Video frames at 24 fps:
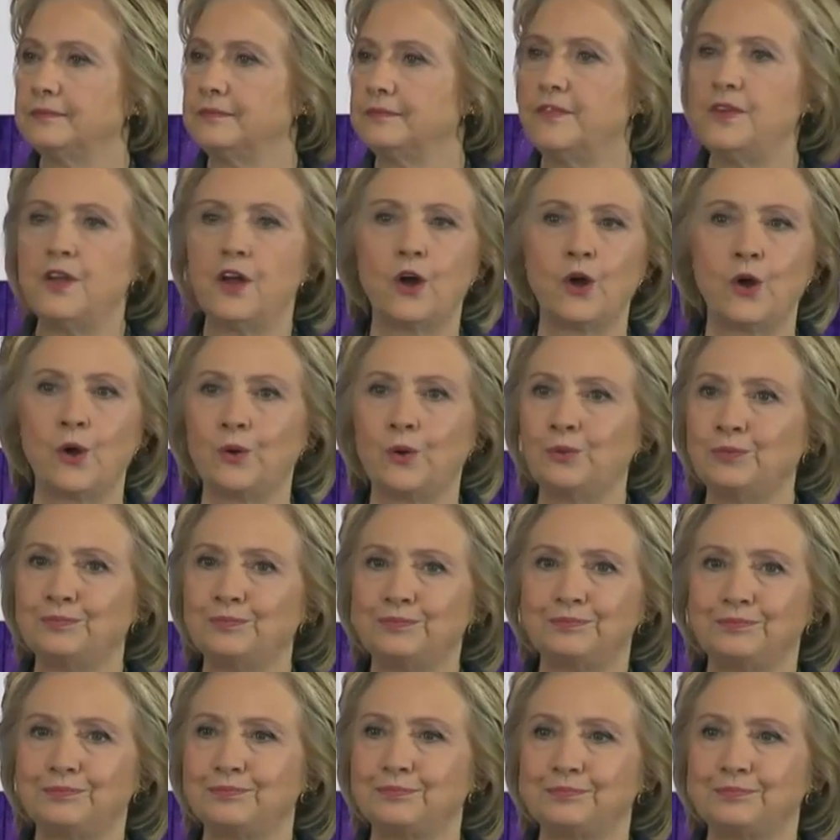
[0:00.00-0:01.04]
No,
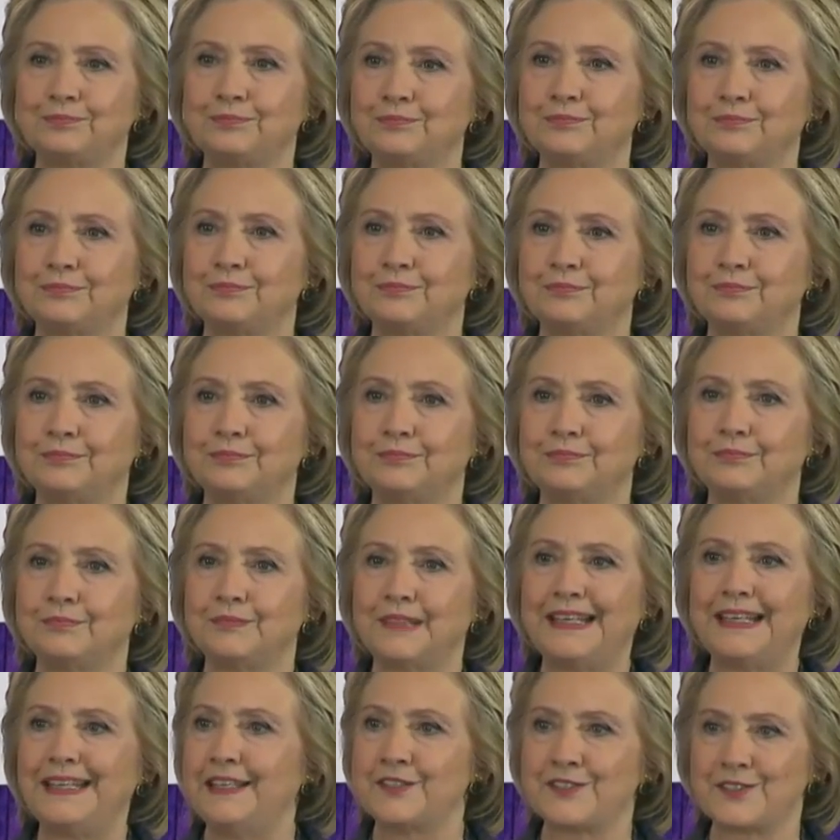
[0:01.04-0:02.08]

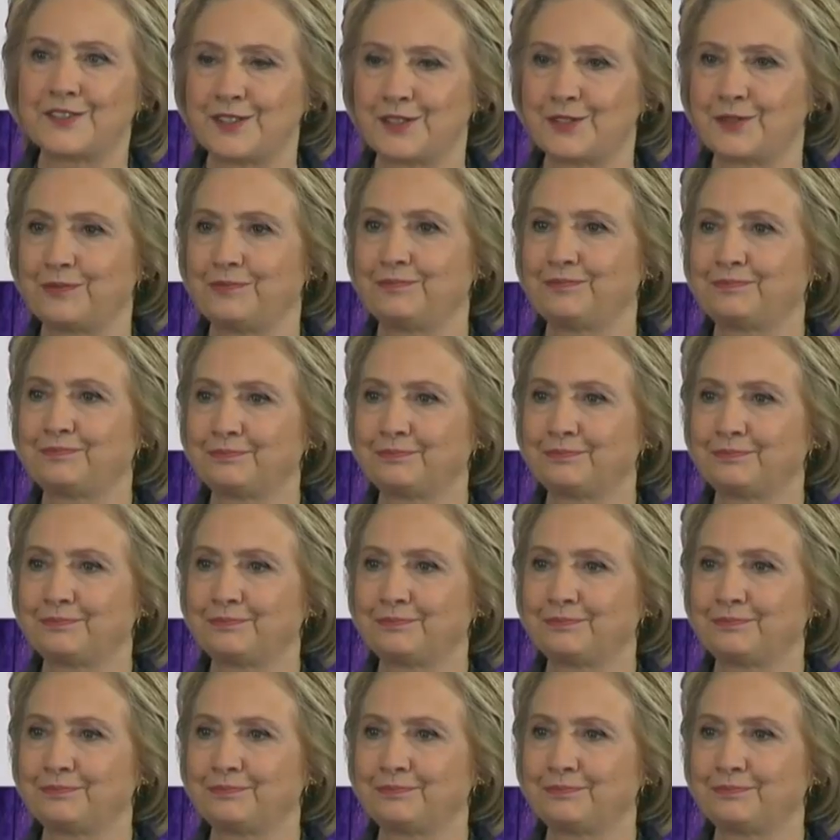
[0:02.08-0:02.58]
he isn't.